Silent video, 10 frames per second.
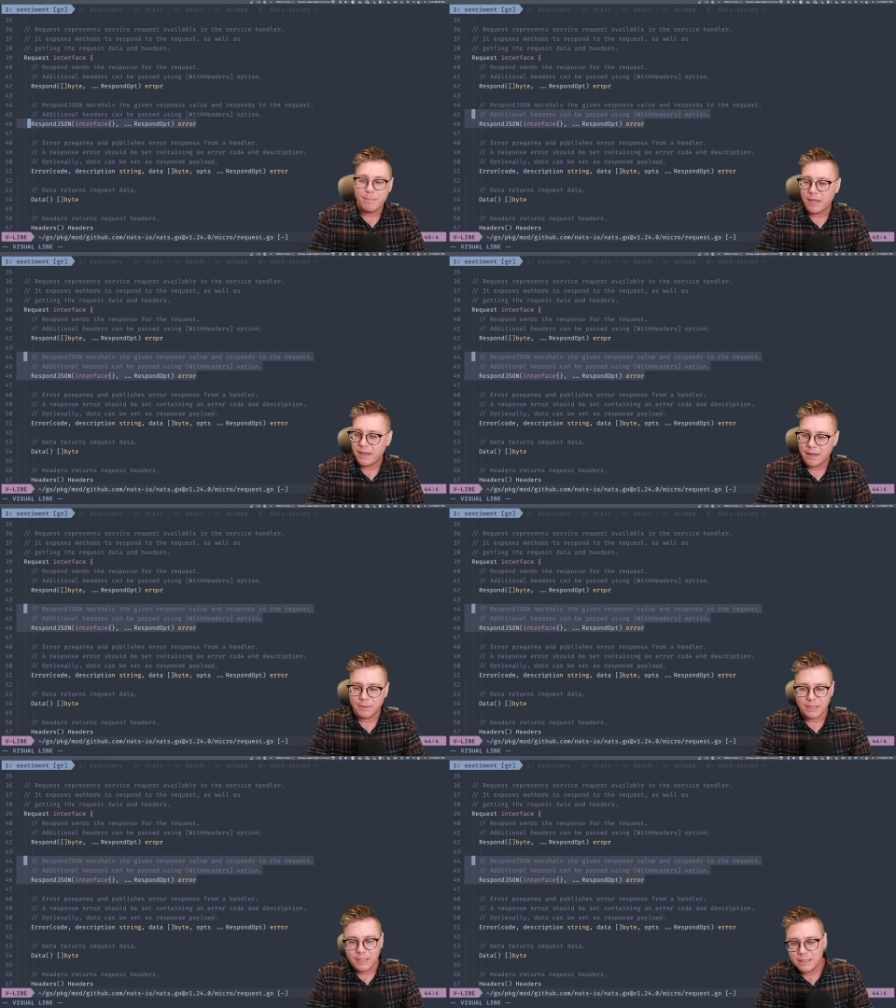being
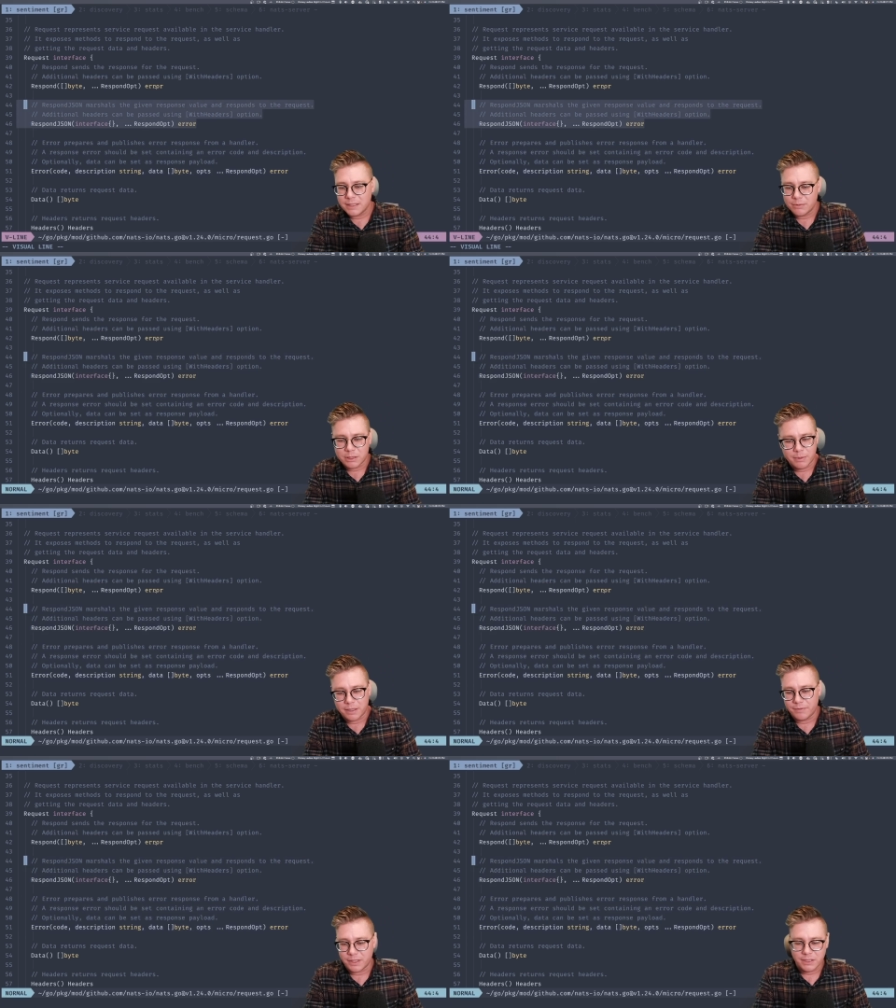able to easily
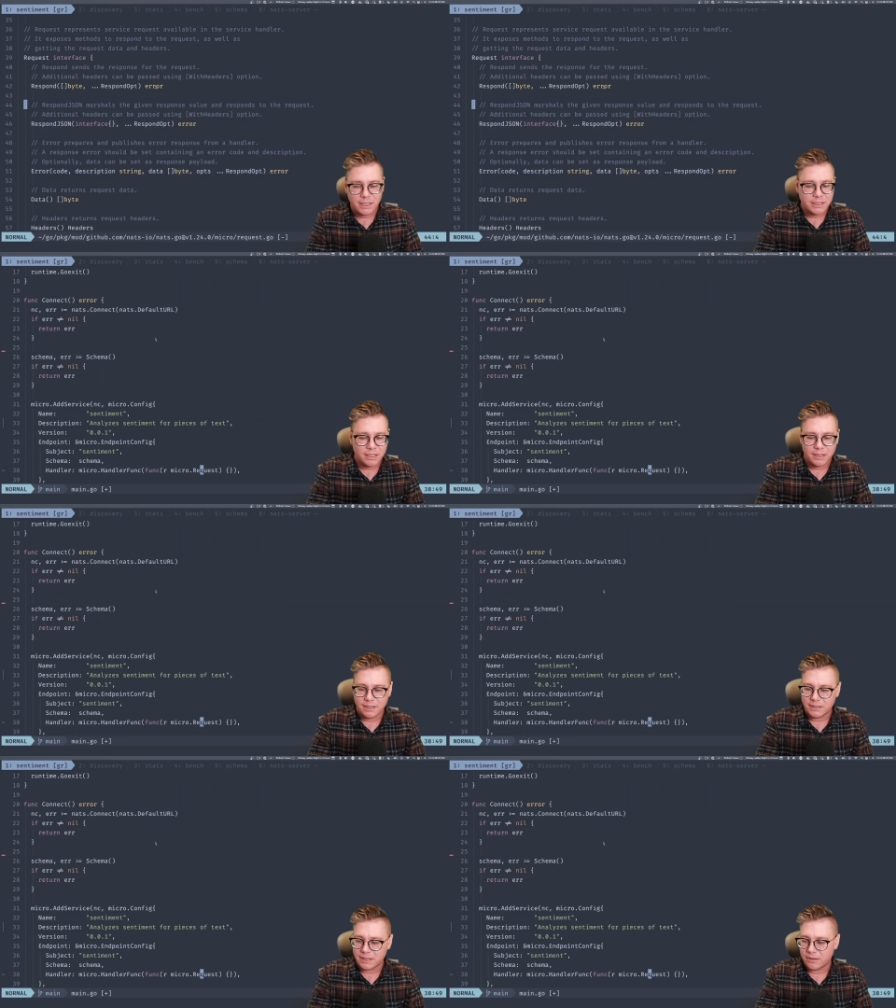respond via
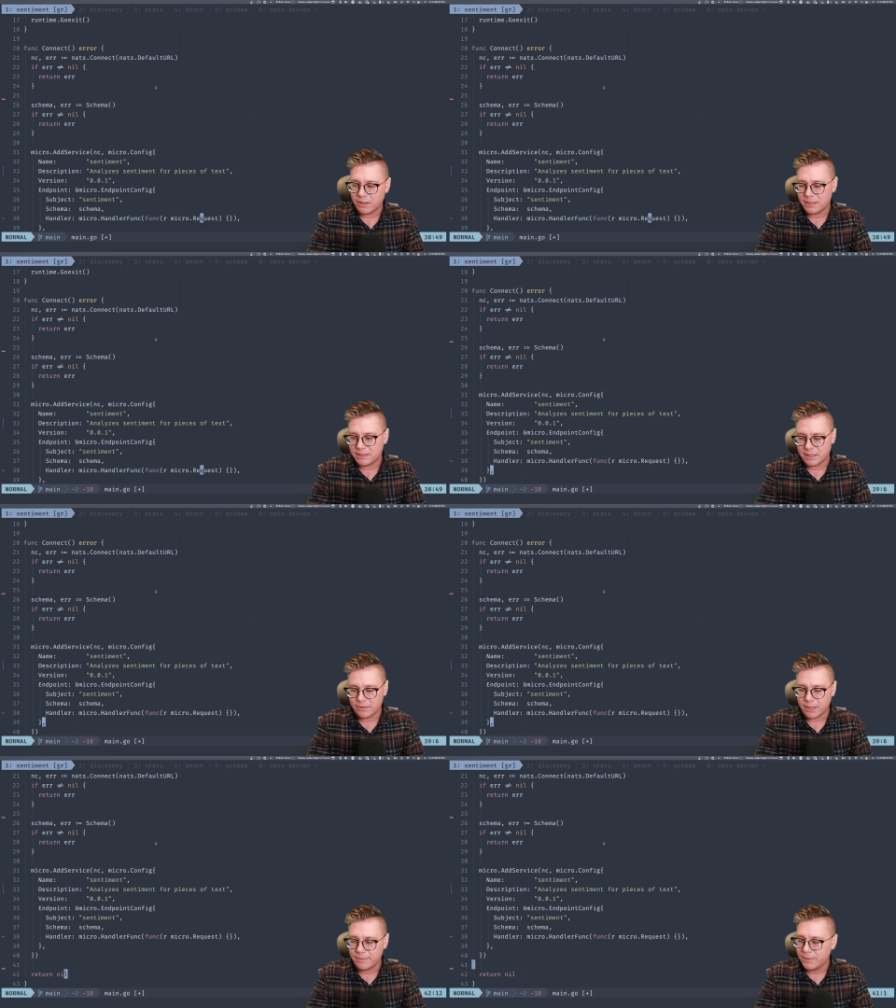JSON, etc.,
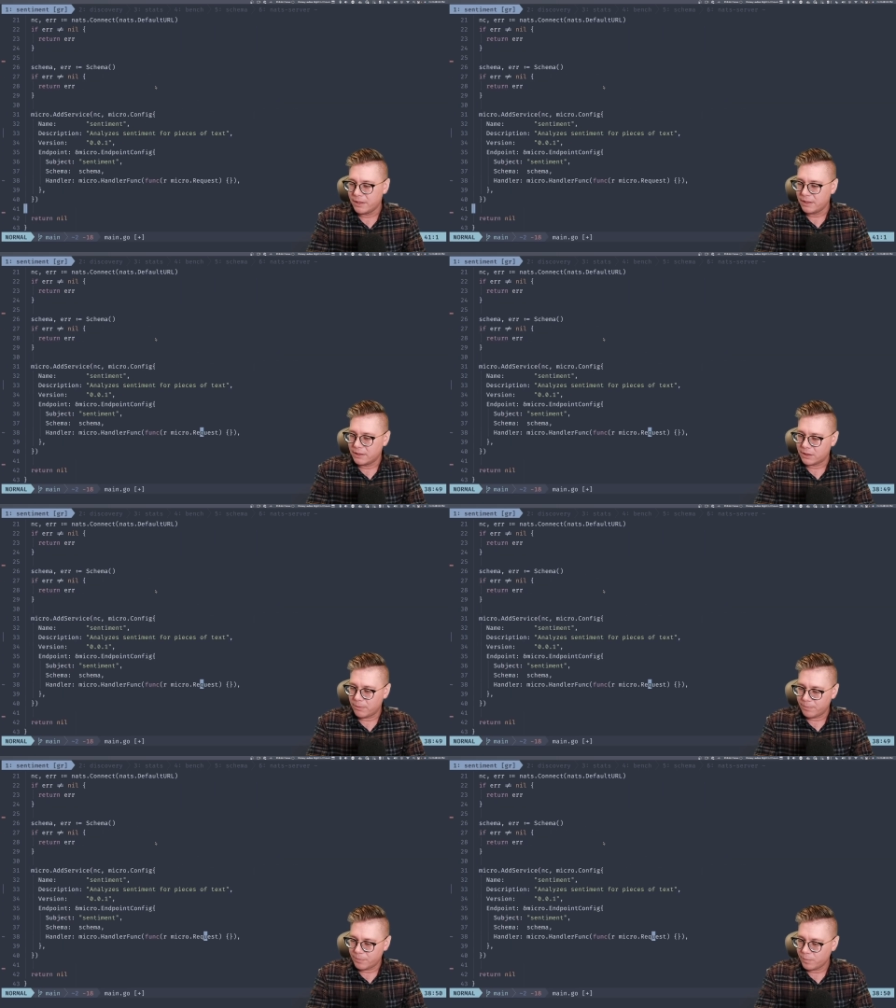etc.
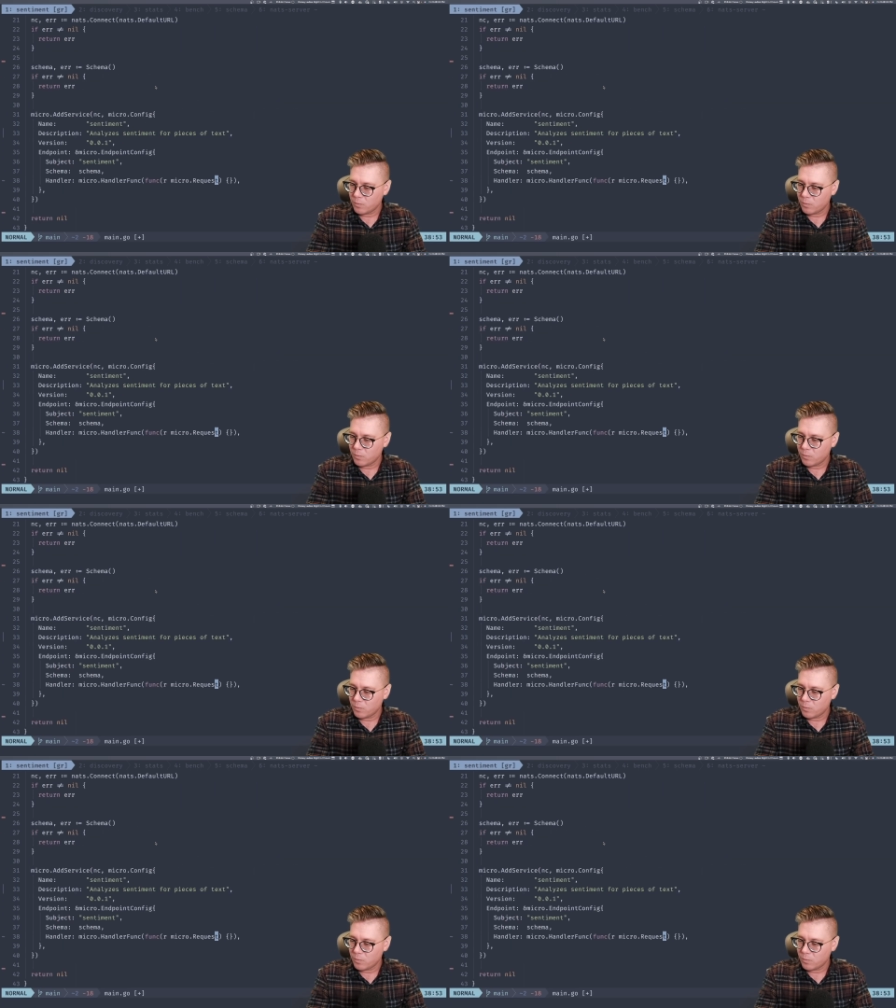So